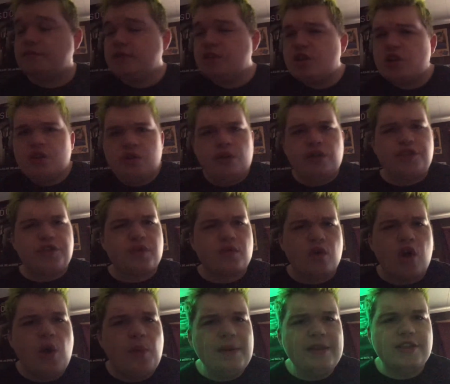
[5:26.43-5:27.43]
You're
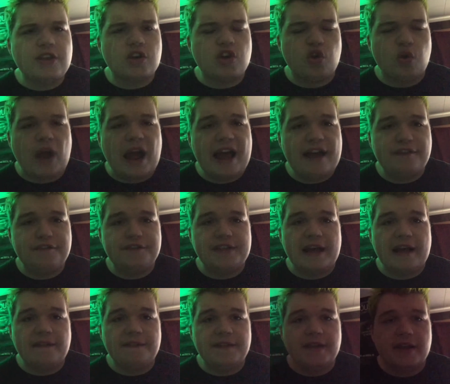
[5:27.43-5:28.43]
throwing the craft
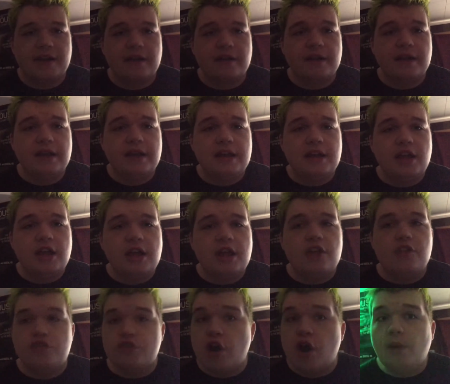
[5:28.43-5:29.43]
out there,
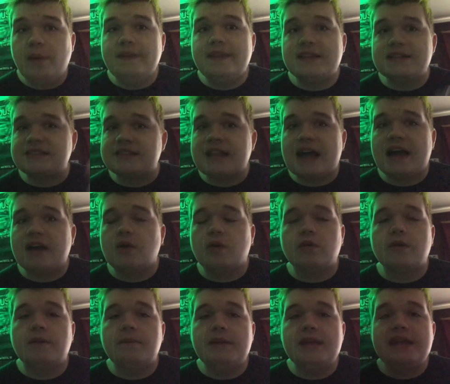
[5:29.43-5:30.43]
knowing that it's not going to
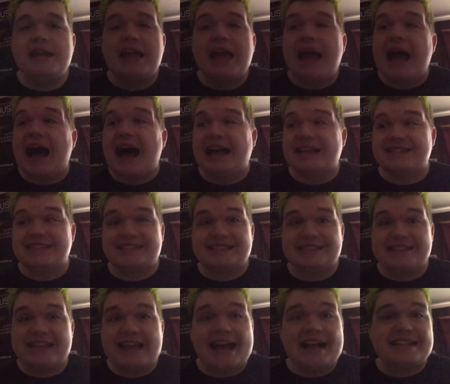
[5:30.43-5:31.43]
be a
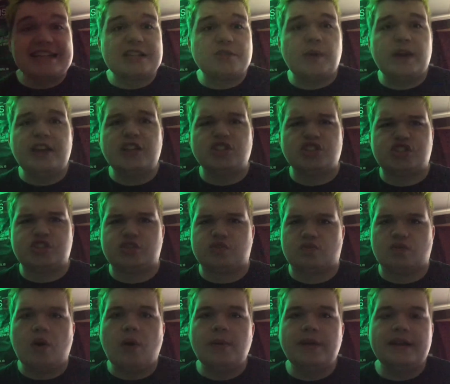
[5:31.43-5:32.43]
success. That's why you're just
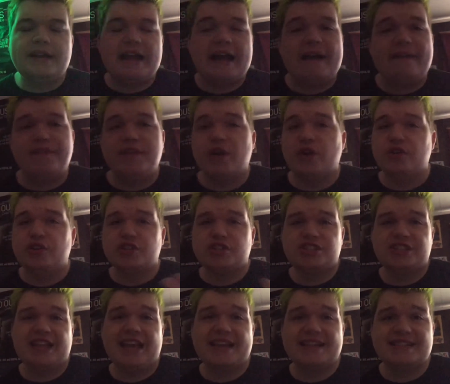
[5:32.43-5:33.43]
throwing it out there and you
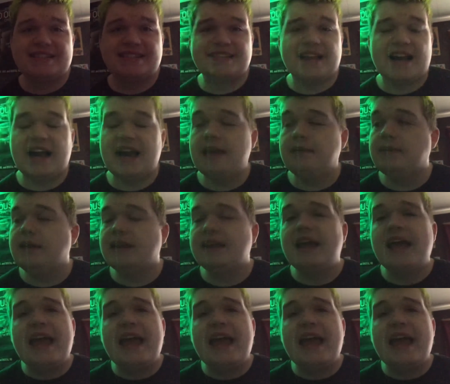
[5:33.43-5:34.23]
say it's timing.